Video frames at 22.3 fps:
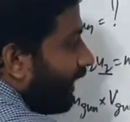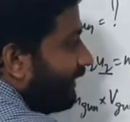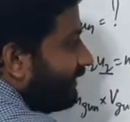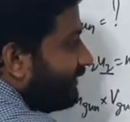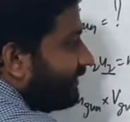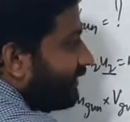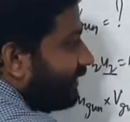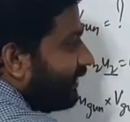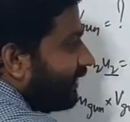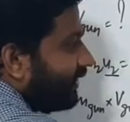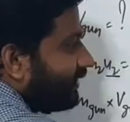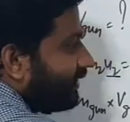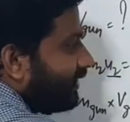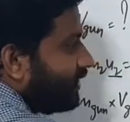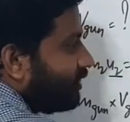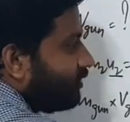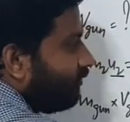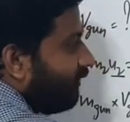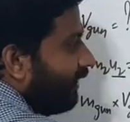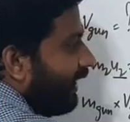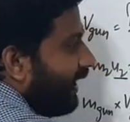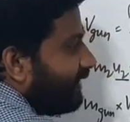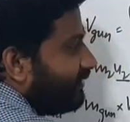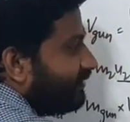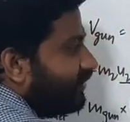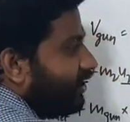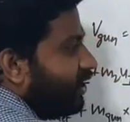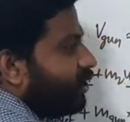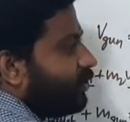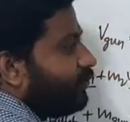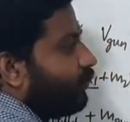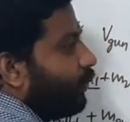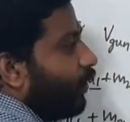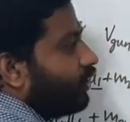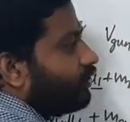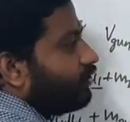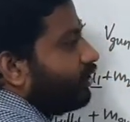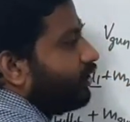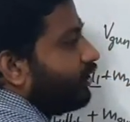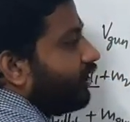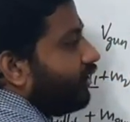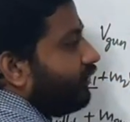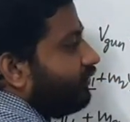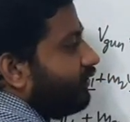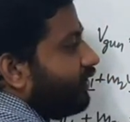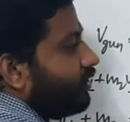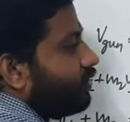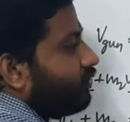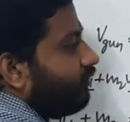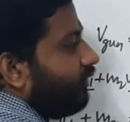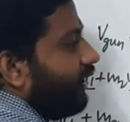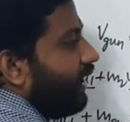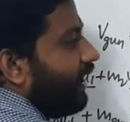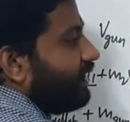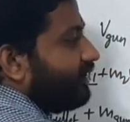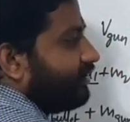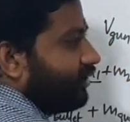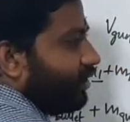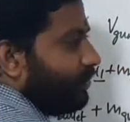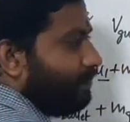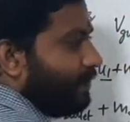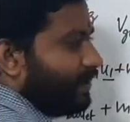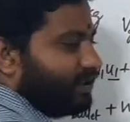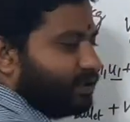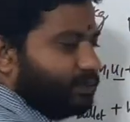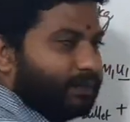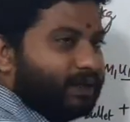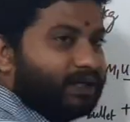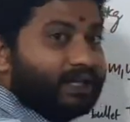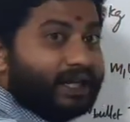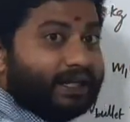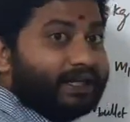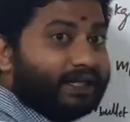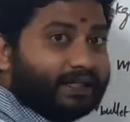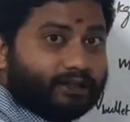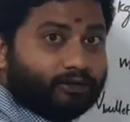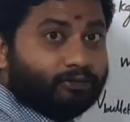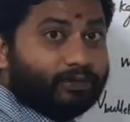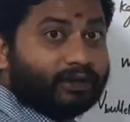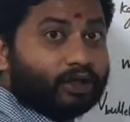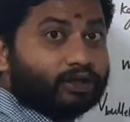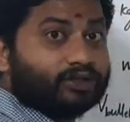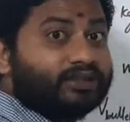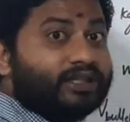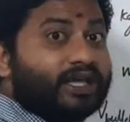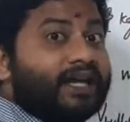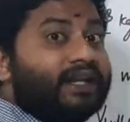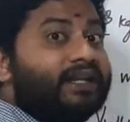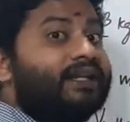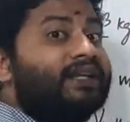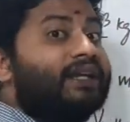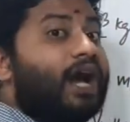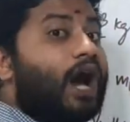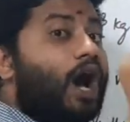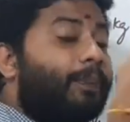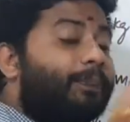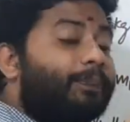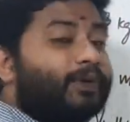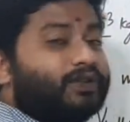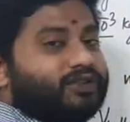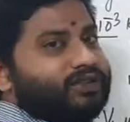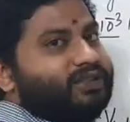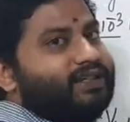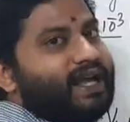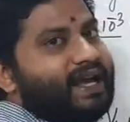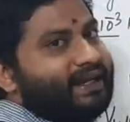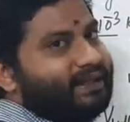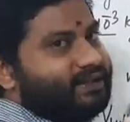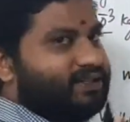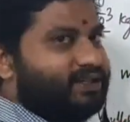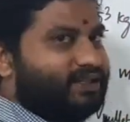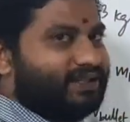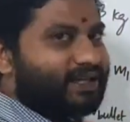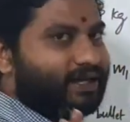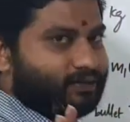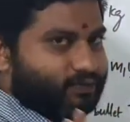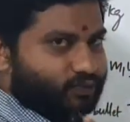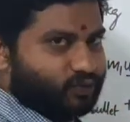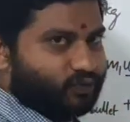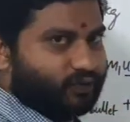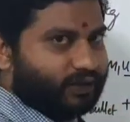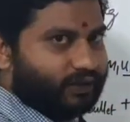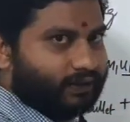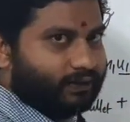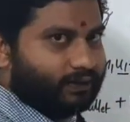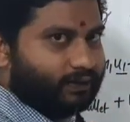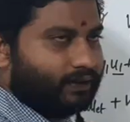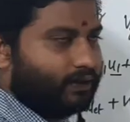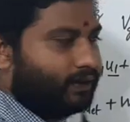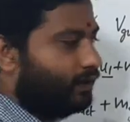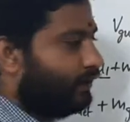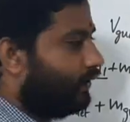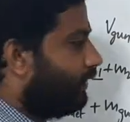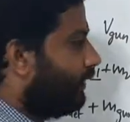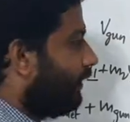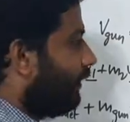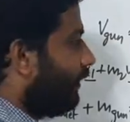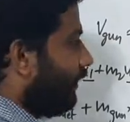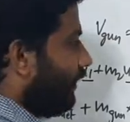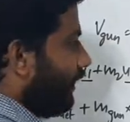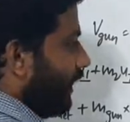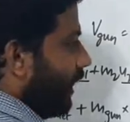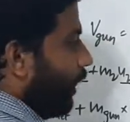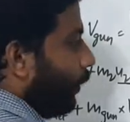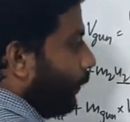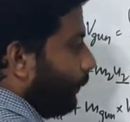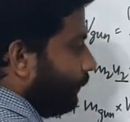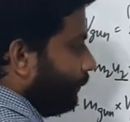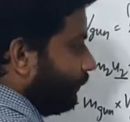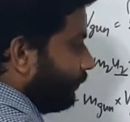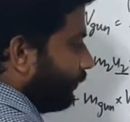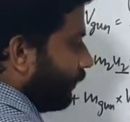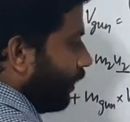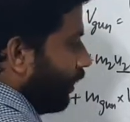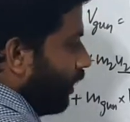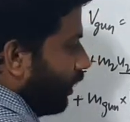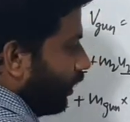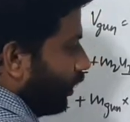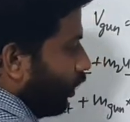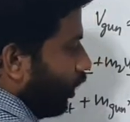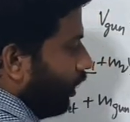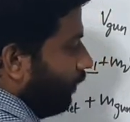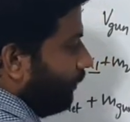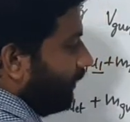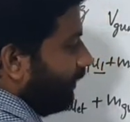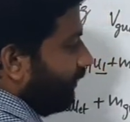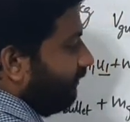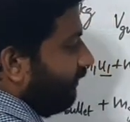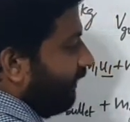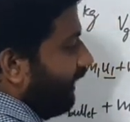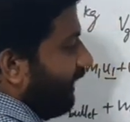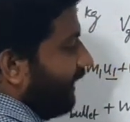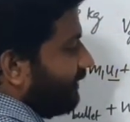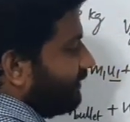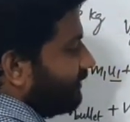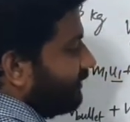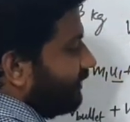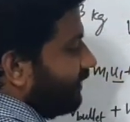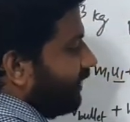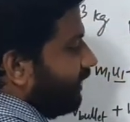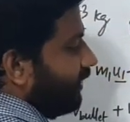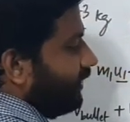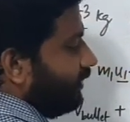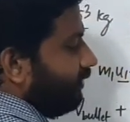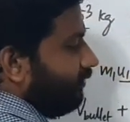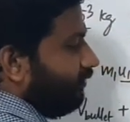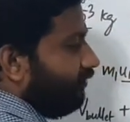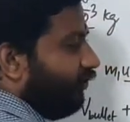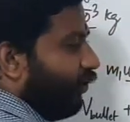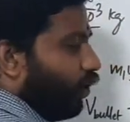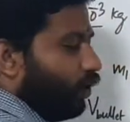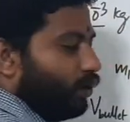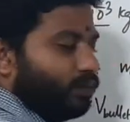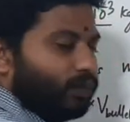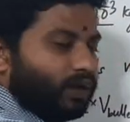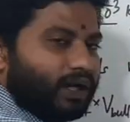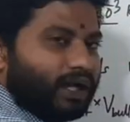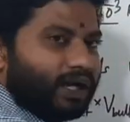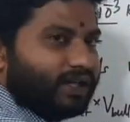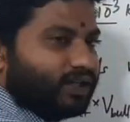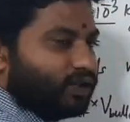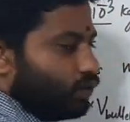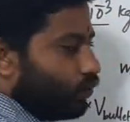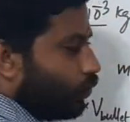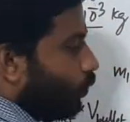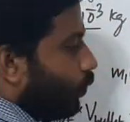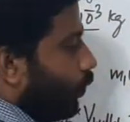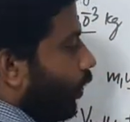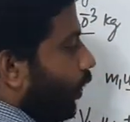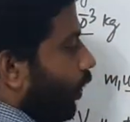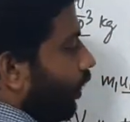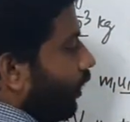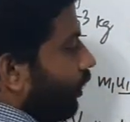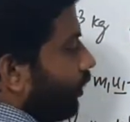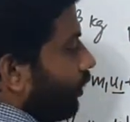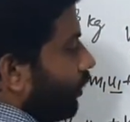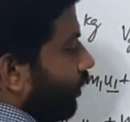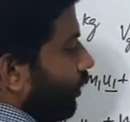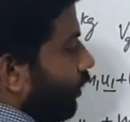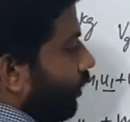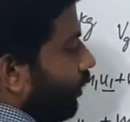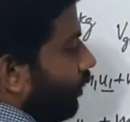consider this velocity is positive, this velocity must be negative because they are in opposite direction they are moving. Now, common velocity formula is what?